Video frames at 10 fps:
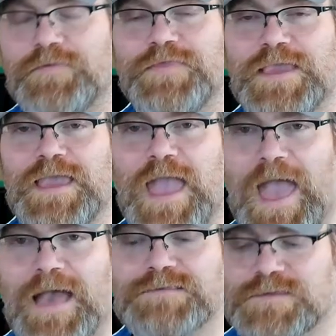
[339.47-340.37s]
The
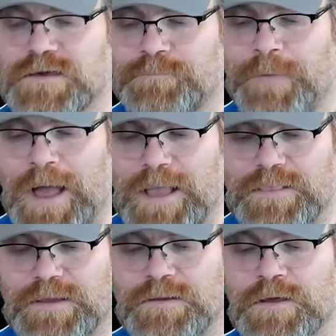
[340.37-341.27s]
ASCA
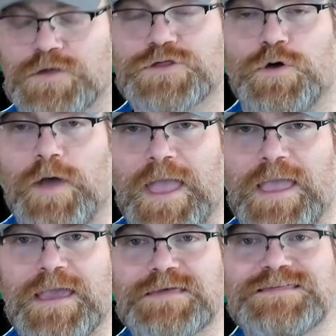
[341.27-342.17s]
pilot so
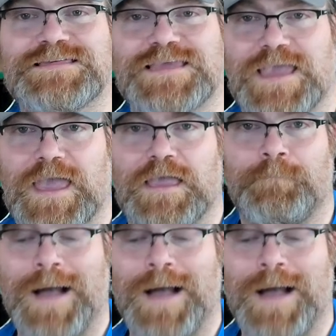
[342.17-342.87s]
ASCA